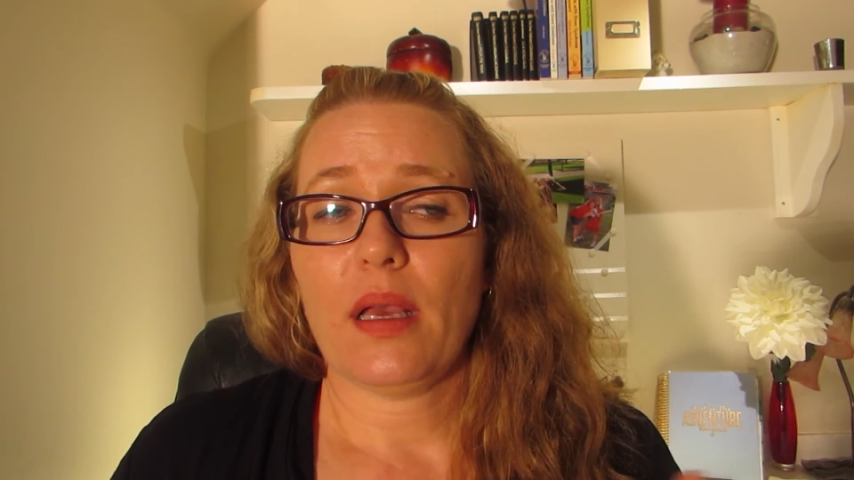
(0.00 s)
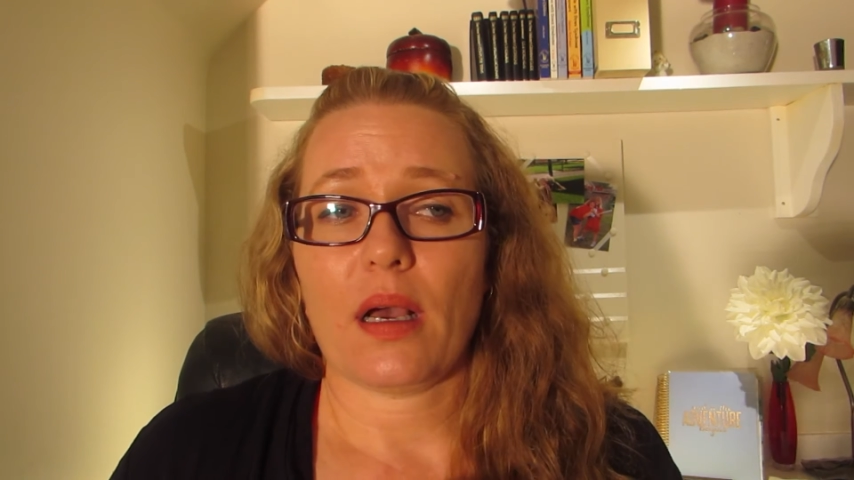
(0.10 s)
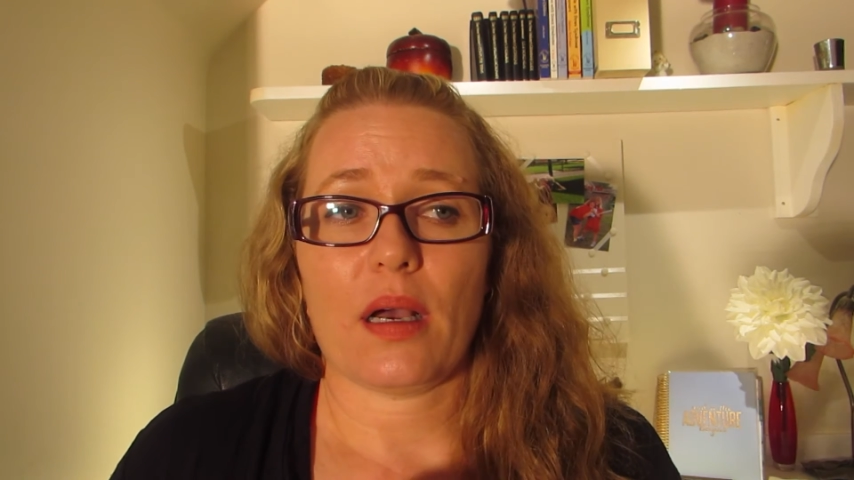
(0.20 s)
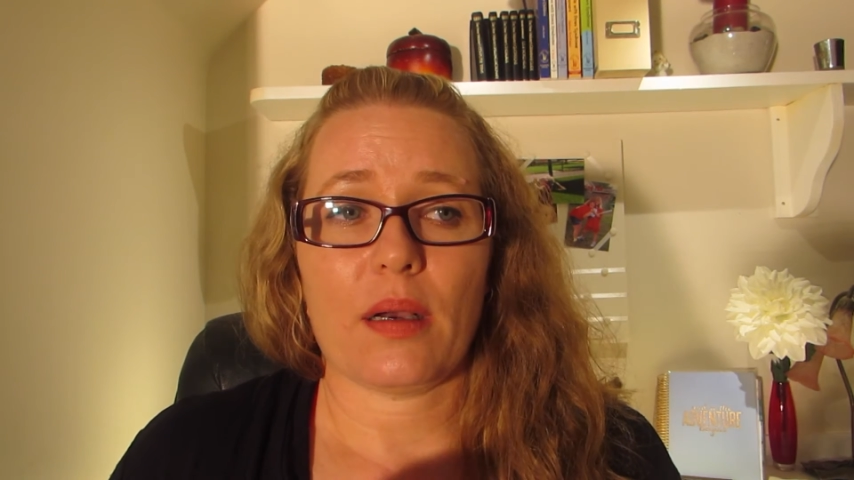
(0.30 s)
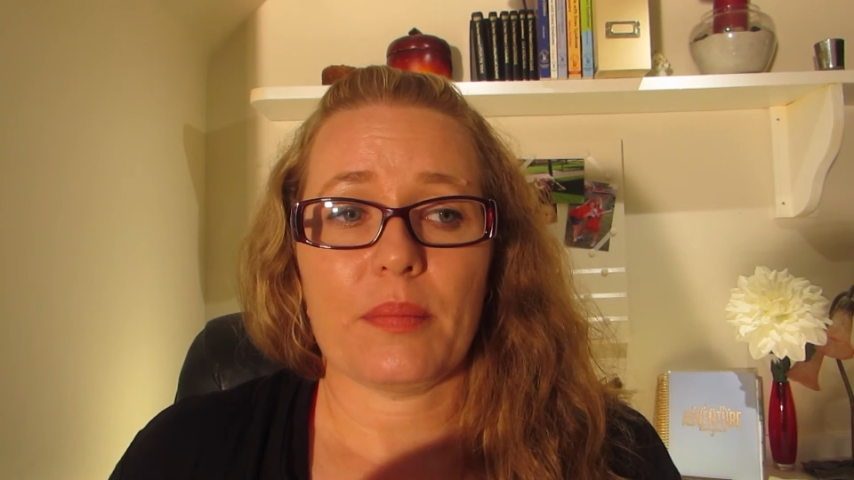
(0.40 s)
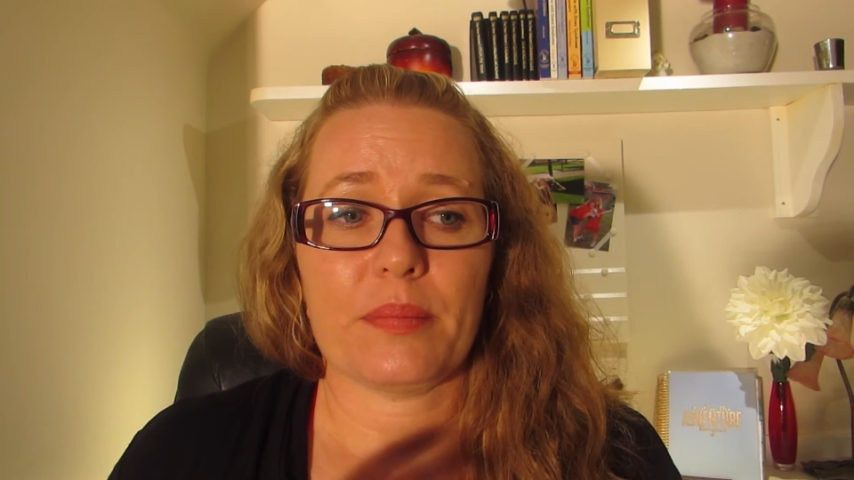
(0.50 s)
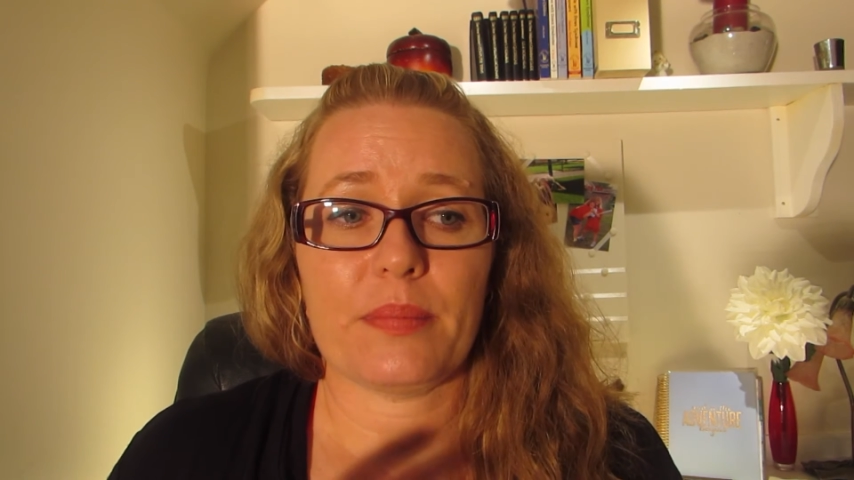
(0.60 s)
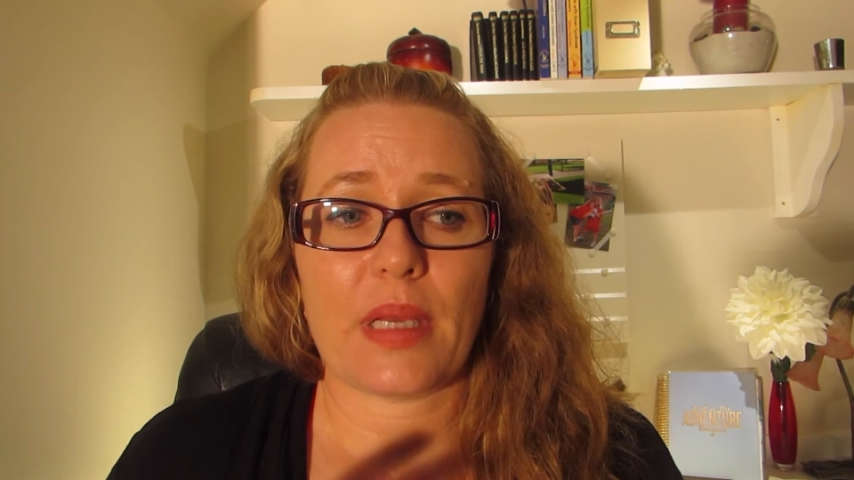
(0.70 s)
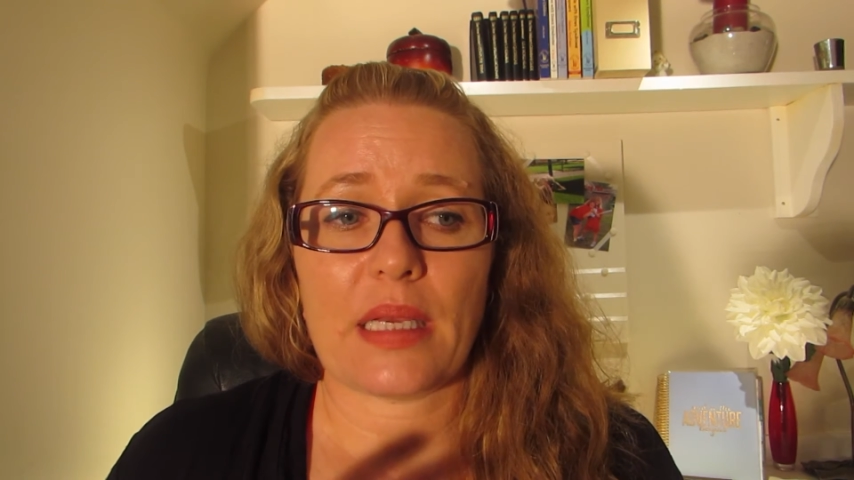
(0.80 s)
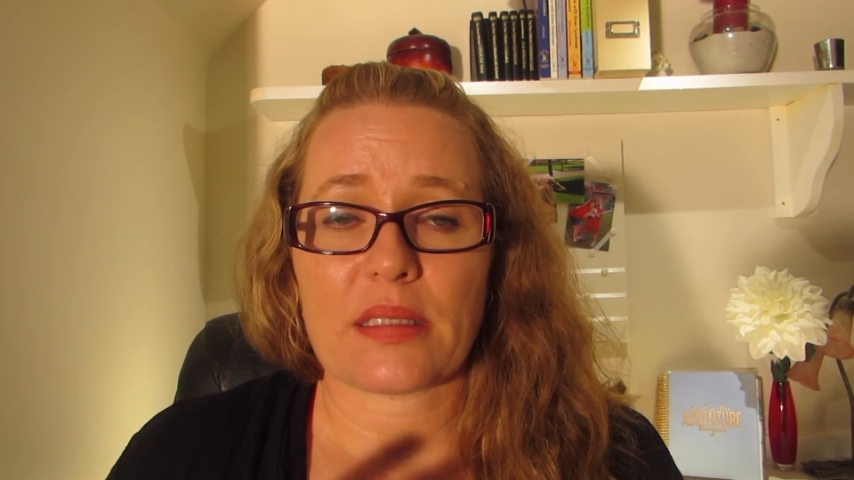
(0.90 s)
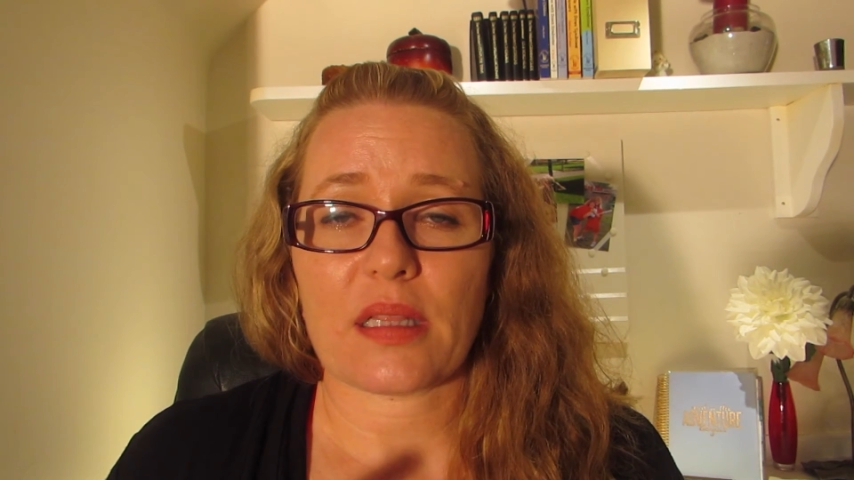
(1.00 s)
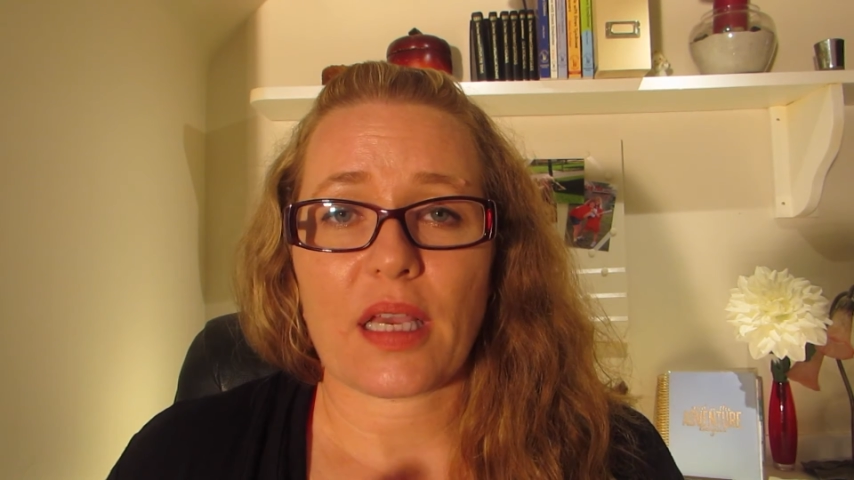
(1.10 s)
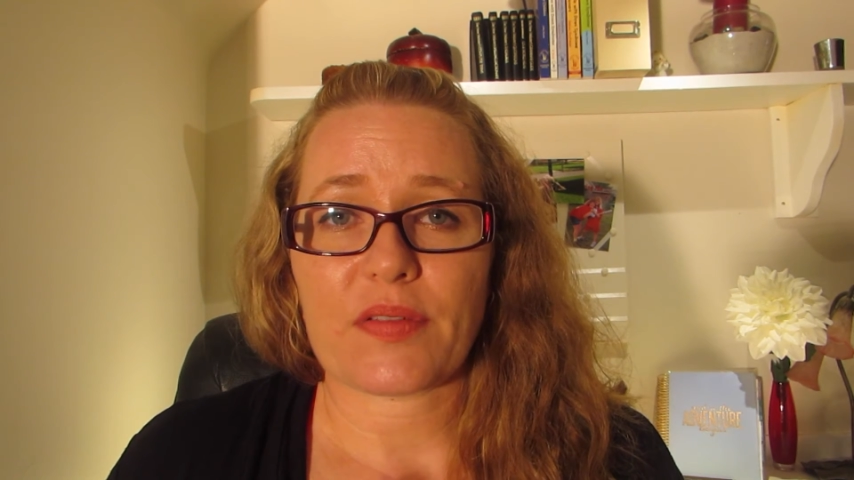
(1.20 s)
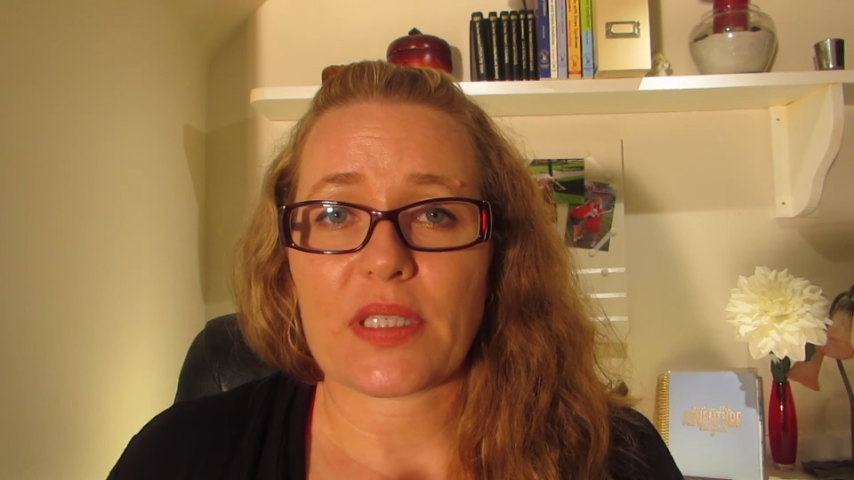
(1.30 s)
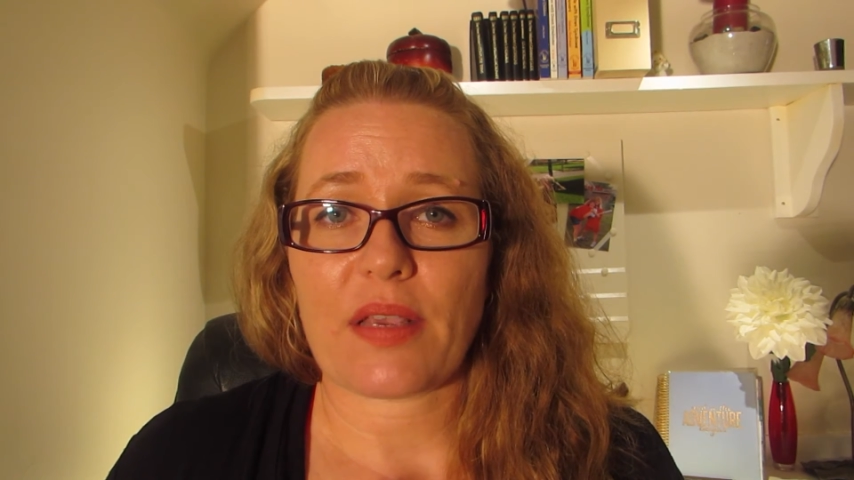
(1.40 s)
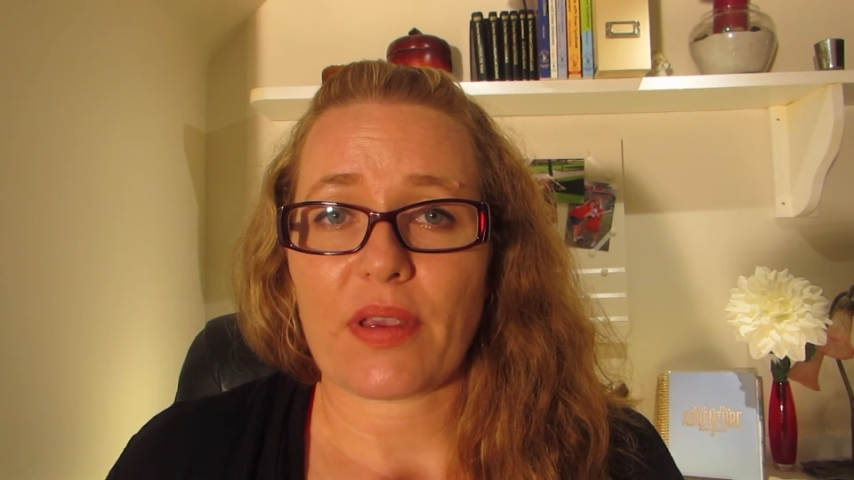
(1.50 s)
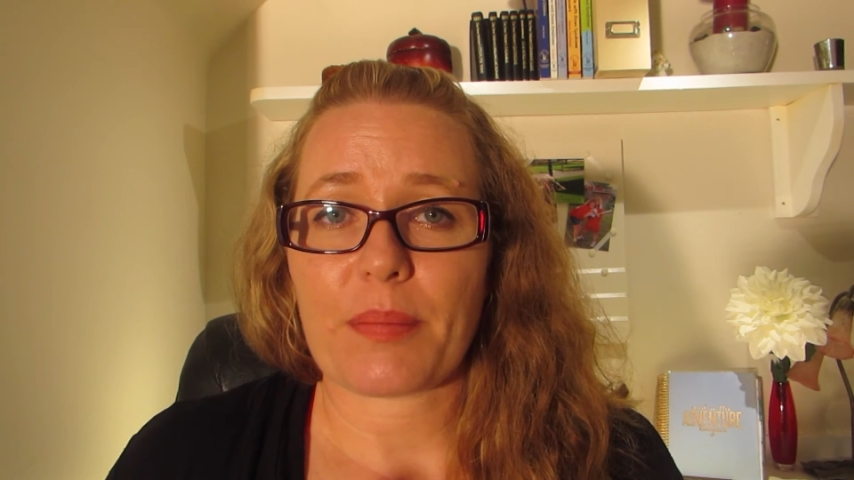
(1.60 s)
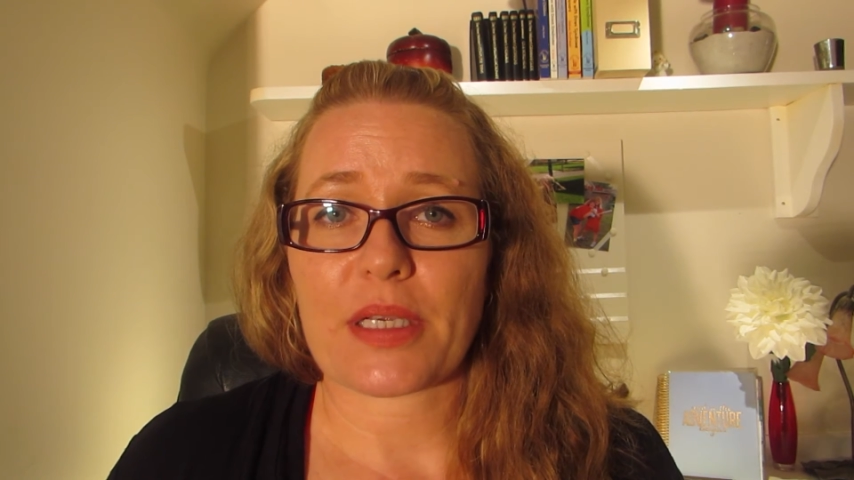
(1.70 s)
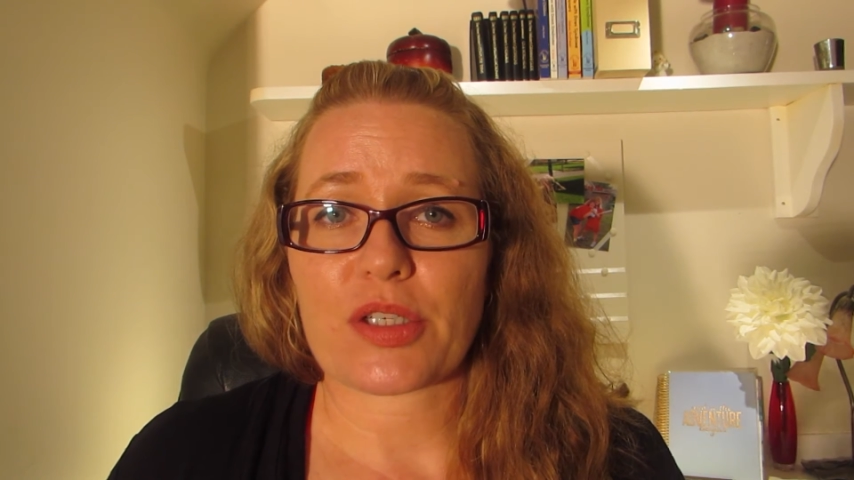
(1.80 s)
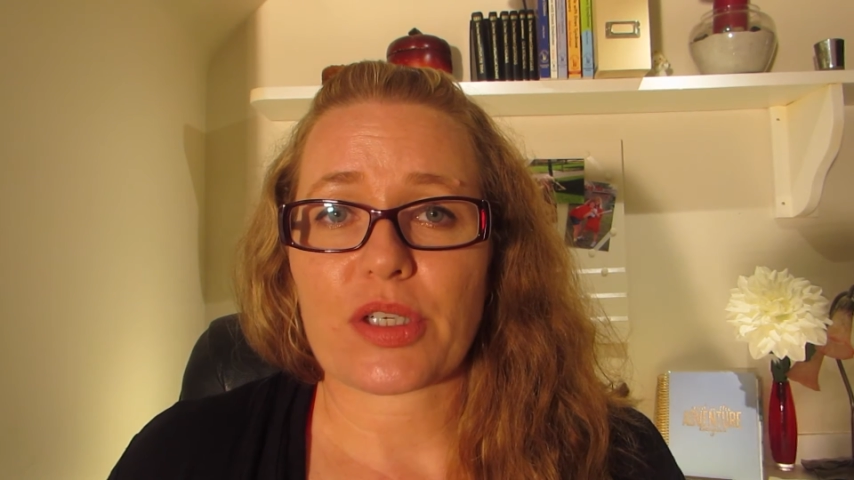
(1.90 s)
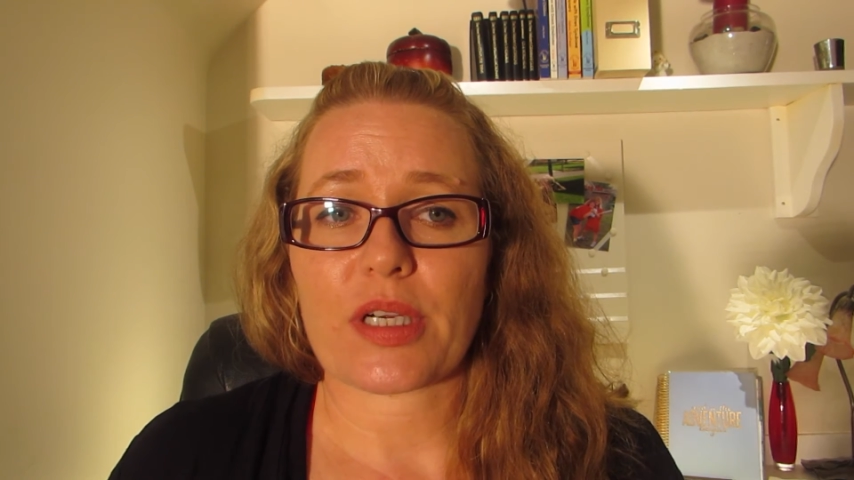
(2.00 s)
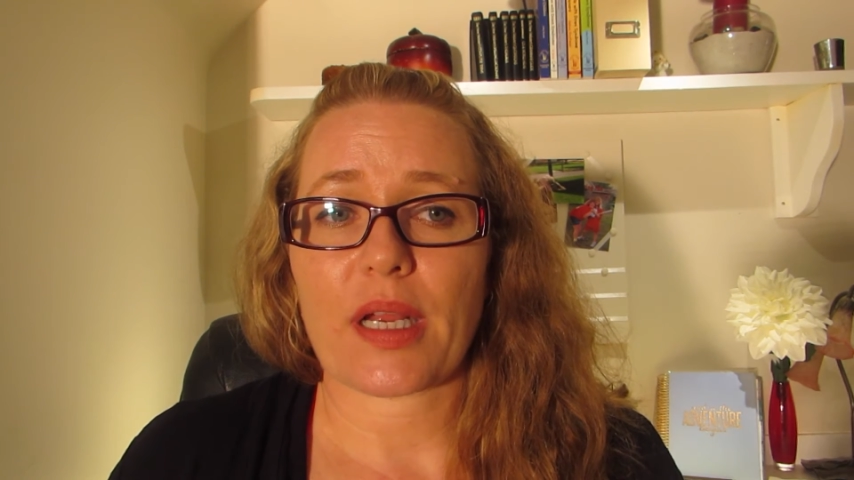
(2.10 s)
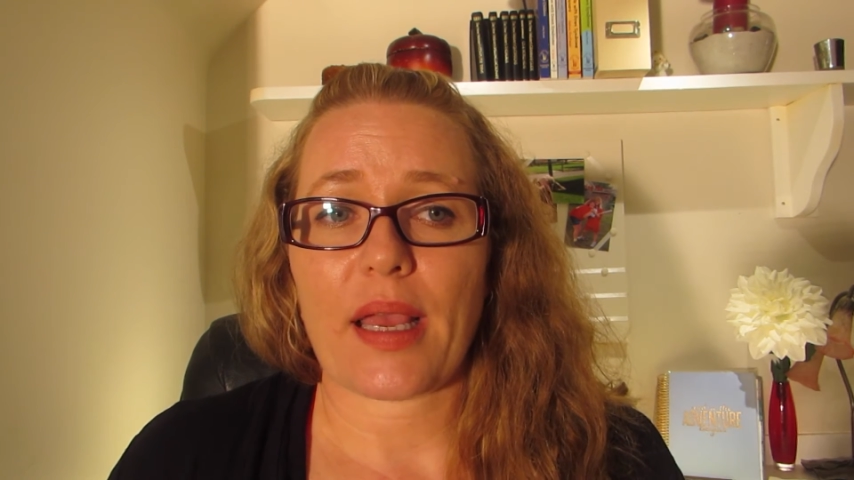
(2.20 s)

as a life-saving measure.